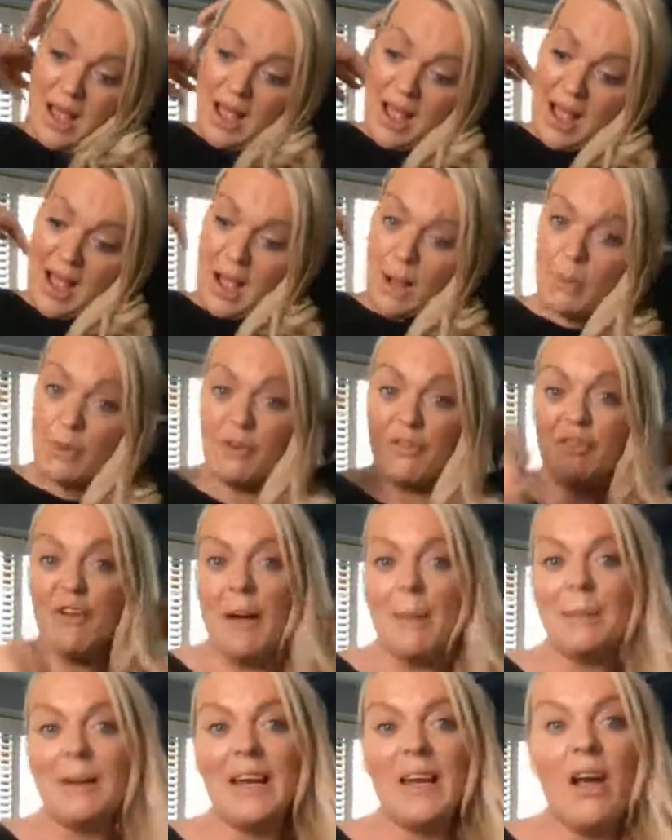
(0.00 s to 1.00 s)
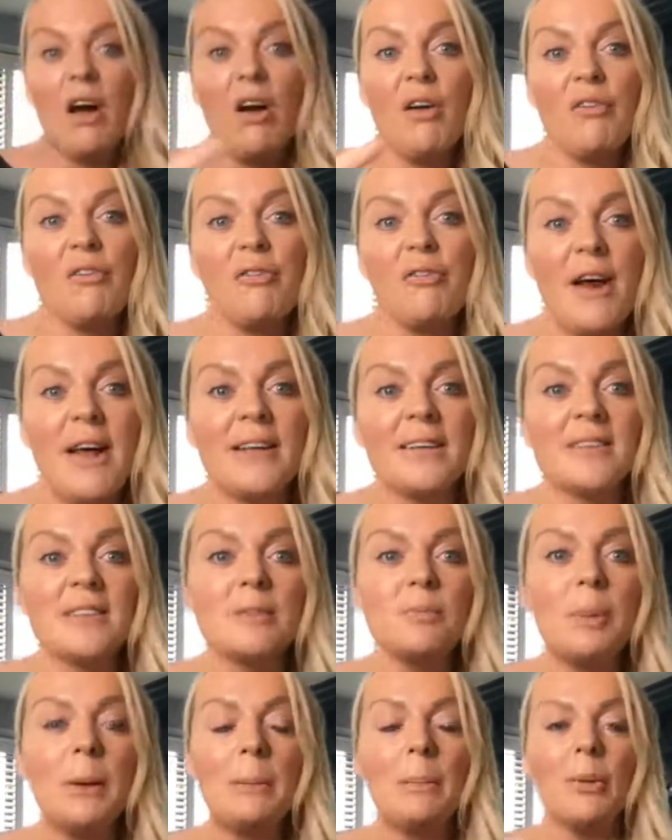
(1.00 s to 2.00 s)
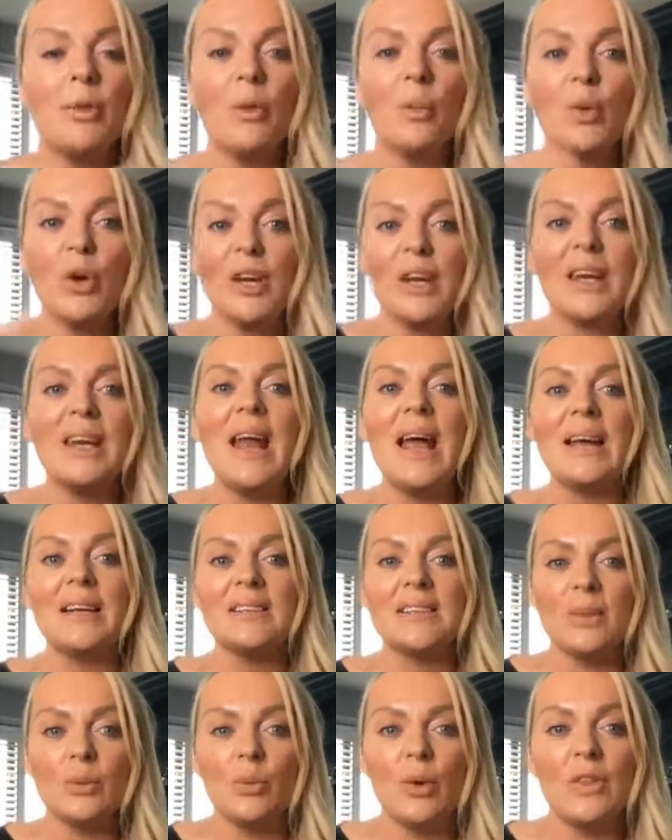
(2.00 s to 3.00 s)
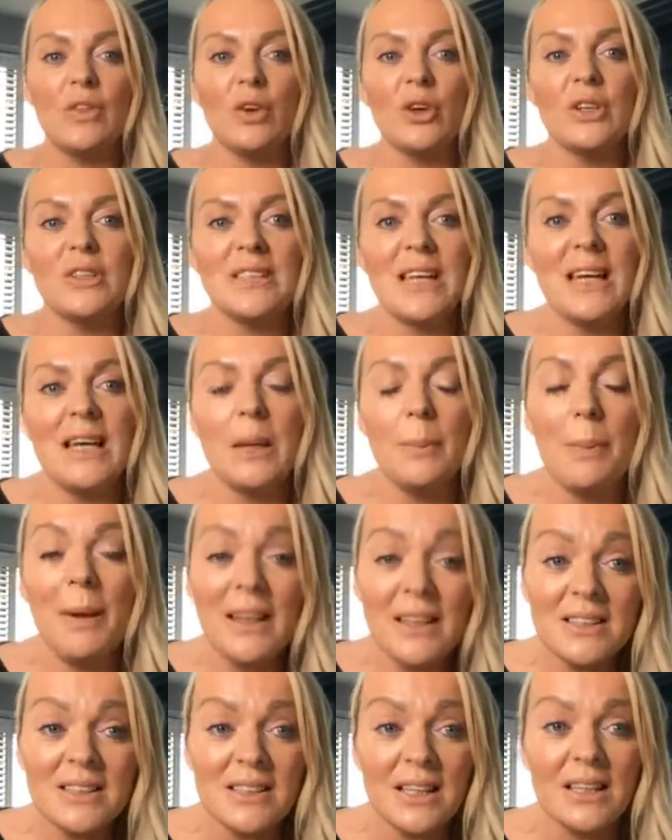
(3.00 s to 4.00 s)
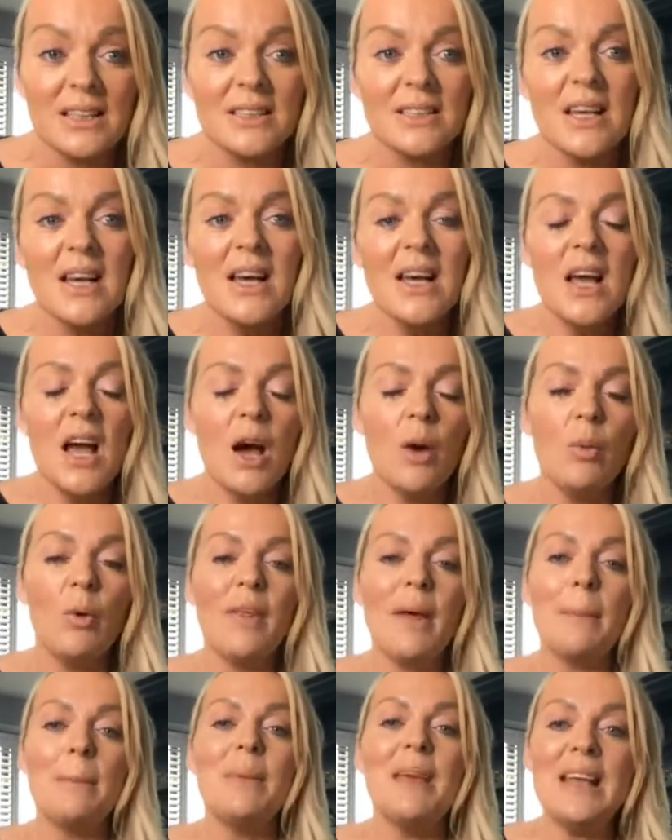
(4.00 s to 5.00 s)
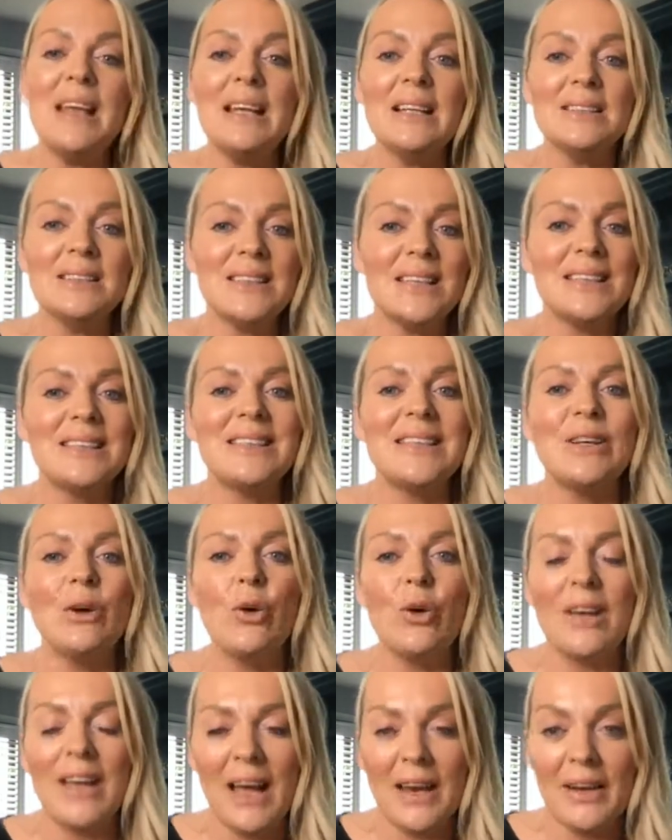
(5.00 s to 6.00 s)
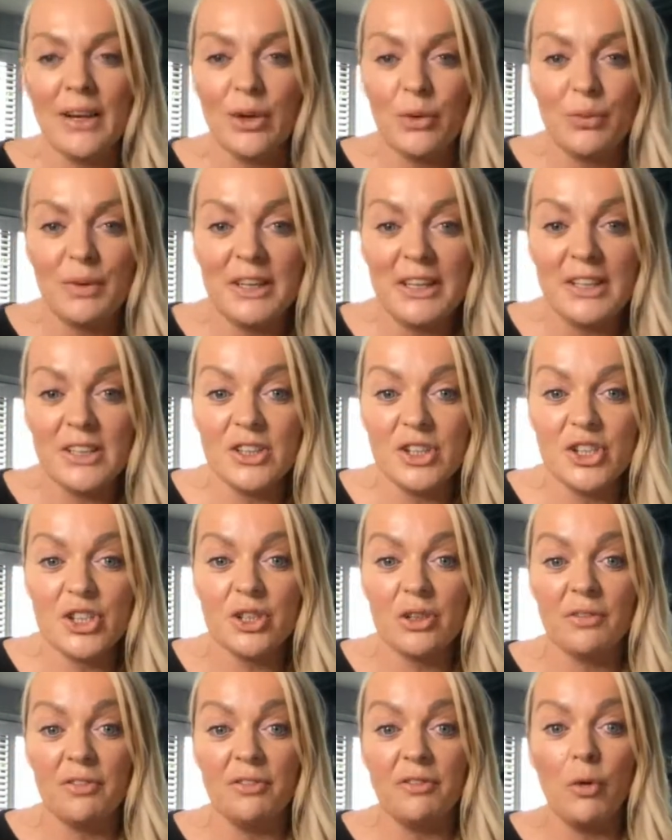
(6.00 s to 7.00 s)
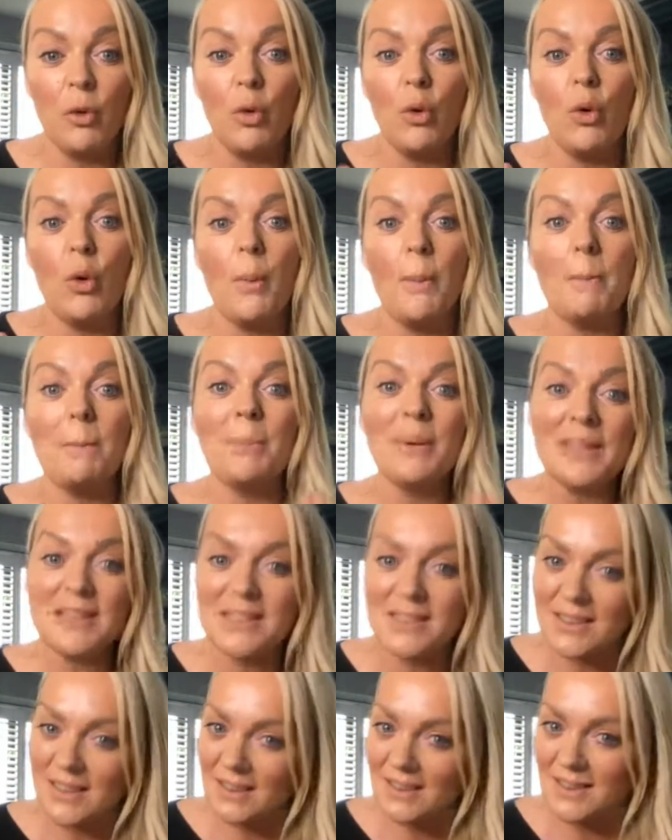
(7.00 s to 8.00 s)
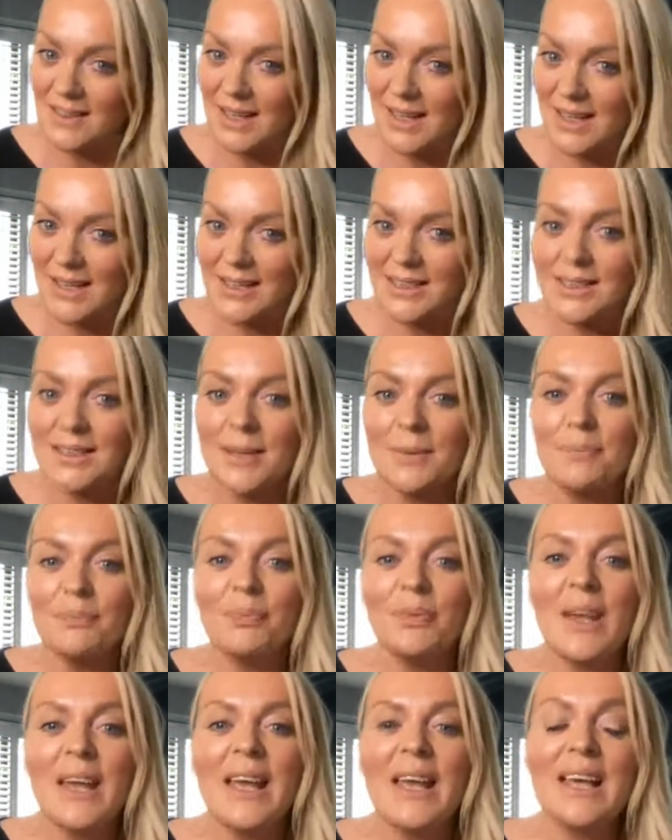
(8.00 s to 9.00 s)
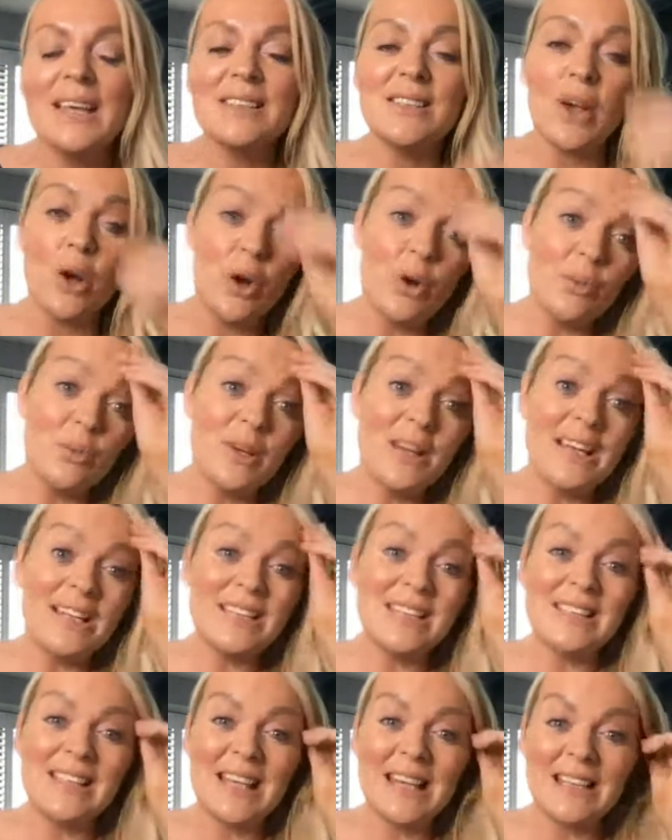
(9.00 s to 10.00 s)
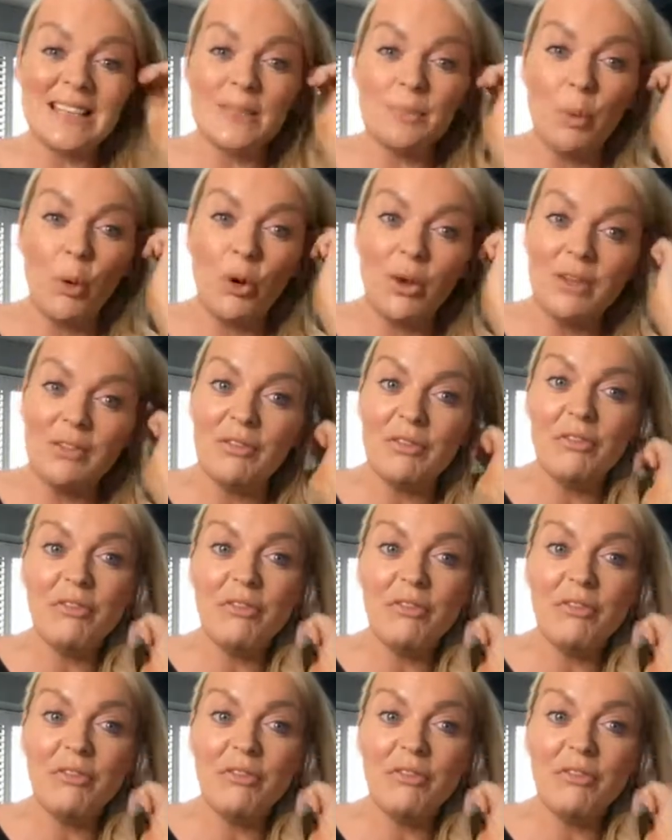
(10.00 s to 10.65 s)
our family, our friends, people that we're connecting with on a daily basis. And what that means is the organic reach for businesses is only 6.4%.